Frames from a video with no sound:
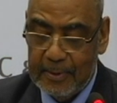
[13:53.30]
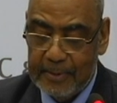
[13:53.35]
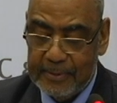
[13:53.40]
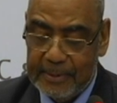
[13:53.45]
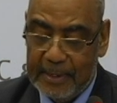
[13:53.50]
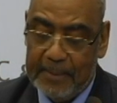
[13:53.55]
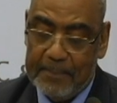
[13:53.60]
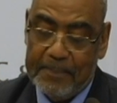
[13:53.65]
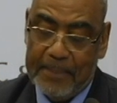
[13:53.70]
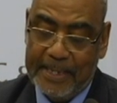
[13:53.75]

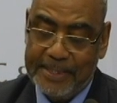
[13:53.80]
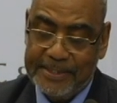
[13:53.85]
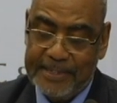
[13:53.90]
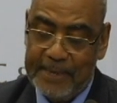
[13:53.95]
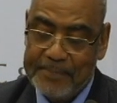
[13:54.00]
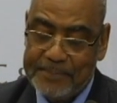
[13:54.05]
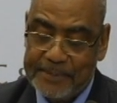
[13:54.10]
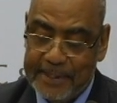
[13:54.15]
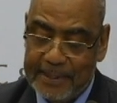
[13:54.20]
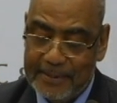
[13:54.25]
The
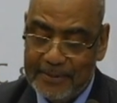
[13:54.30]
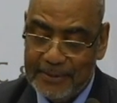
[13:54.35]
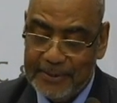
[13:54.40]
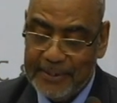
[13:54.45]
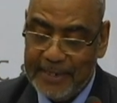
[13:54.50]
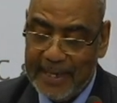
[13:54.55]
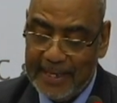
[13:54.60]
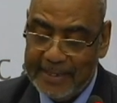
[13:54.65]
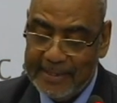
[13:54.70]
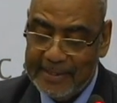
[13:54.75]
perception
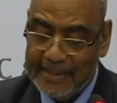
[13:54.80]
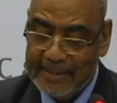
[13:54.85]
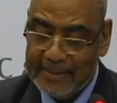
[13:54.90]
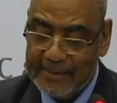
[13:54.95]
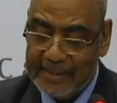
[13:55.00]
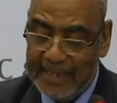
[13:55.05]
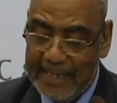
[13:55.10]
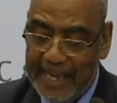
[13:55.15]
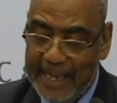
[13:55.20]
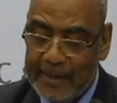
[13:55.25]

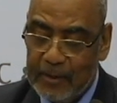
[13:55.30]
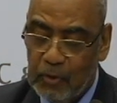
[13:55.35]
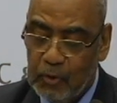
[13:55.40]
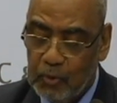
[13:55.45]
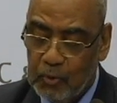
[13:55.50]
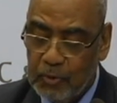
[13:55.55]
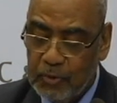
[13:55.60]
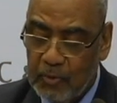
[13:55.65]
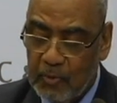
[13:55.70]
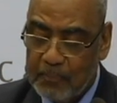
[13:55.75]
regarding the
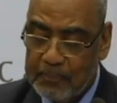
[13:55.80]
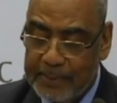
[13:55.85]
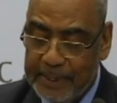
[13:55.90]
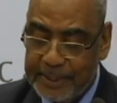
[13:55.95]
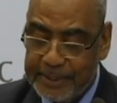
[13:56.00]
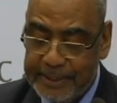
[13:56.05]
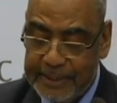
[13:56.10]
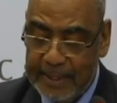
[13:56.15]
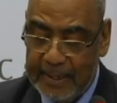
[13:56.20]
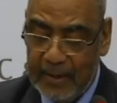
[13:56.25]
likelihood of
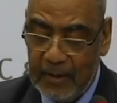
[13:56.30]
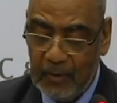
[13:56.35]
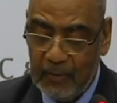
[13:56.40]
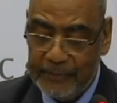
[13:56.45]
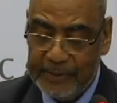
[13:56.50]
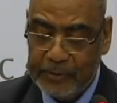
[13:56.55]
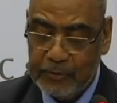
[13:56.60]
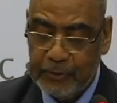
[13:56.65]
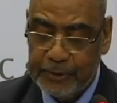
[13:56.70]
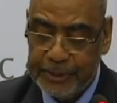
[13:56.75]
pressure
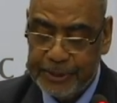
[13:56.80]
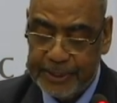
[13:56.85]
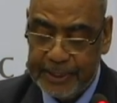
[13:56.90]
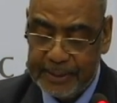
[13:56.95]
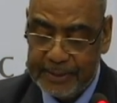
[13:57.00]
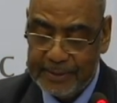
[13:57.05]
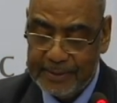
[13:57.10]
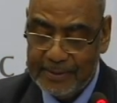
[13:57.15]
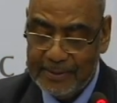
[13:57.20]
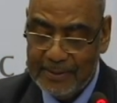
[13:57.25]
on the
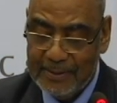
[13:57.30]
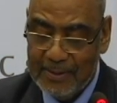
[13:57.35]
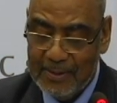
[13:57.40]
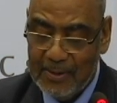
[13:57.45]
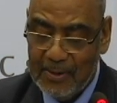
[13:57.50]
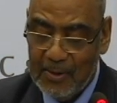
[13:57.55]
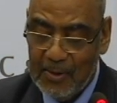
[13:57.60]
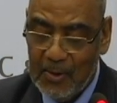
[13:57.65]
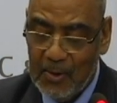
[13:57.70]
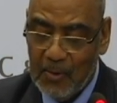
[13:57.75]
judiciary
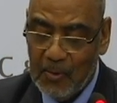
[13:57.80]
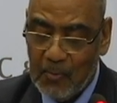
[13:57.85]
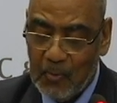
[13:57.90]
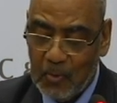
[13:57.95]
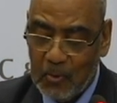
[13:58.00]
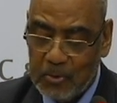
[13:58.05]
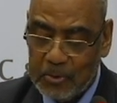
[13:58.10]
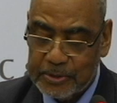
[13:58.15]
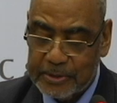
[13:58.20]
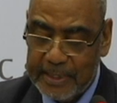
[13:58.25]

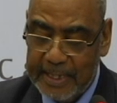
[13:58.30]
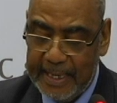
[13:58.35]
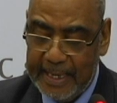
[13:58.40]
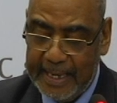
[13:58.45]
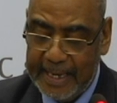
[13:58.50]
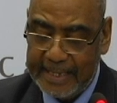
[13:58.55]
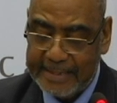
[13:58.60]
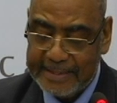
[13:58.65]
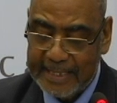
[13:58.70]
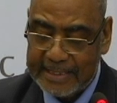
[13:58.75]
was
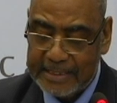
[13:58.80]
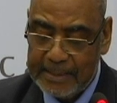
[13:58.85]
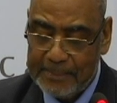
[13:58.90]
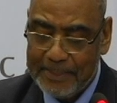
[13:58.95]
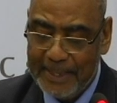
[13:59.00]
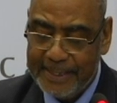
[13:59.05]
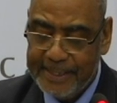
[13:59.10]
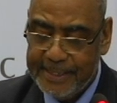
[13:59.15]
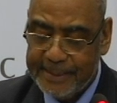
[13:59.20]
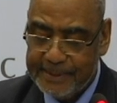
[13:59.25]

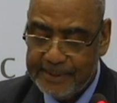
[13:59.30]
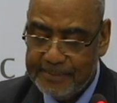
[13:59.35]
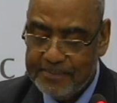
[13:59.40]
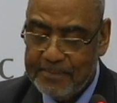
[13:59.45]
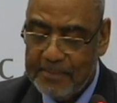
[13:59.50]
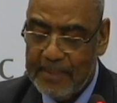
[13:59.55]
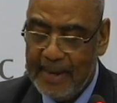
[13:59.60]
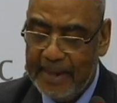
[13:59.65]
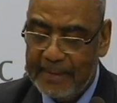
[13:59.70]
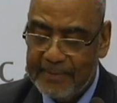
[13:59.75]

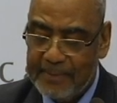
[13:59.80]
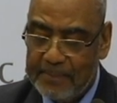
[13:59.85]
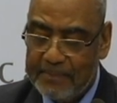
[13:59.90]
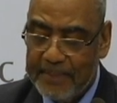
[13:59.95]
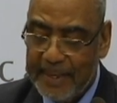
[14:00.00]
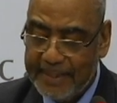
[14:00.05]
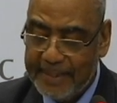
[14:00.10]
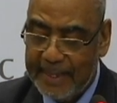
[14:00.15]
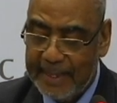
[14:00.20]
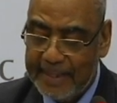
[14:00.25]
exacerbated by the
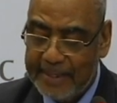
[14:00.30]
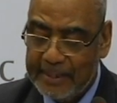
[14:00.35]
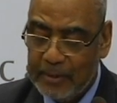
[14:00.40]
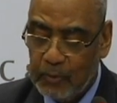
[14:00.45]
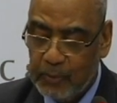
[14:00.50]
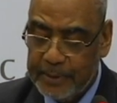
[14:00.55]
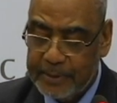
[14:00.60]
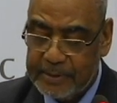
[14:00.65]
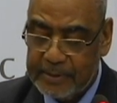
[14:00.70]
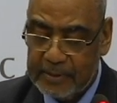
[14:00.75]
manner
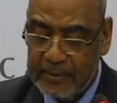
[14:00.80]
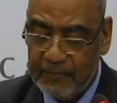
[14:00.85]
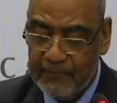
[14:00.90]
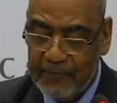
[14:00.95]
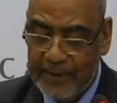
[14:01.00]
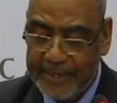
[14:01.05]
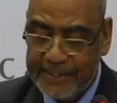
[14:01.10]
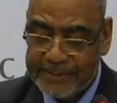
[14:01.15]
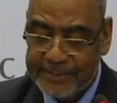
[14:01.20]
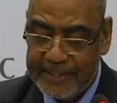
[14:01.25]
in which the
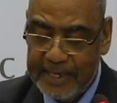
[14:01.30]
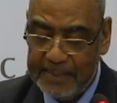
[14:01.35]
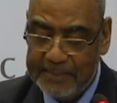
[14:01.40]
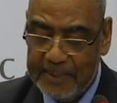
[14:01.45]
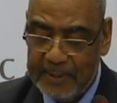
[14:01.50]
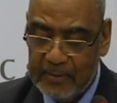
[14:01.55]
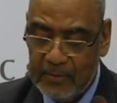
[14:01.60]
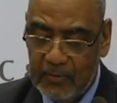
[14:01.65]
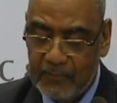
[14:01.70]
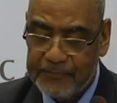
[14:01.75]
vice
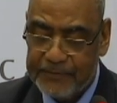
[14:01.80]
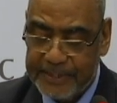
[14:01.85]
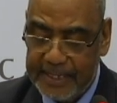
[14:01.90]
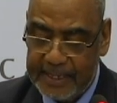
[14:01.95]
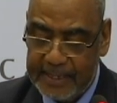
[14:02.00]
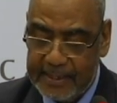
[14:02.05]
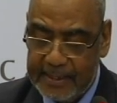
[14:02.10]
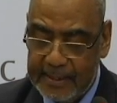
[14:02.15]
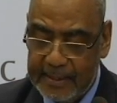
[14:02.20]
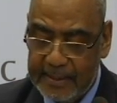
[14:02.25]
chairman of
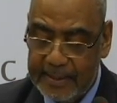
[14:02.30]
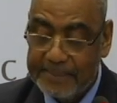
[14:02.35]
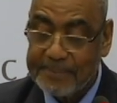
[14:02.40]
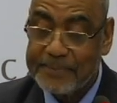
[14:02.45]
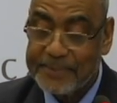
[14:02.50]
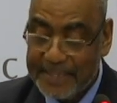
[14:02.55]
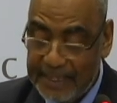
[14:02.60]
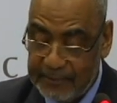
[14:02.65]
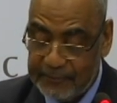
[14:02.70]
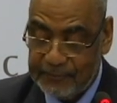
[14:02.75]
ZEC
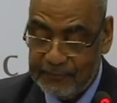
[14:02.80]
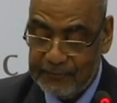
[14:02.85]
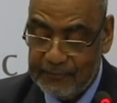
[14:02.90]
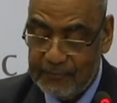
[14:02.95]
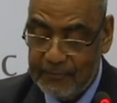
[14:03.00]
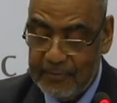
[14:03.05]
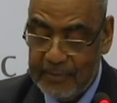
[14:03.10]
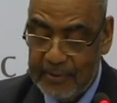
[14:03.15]
himself,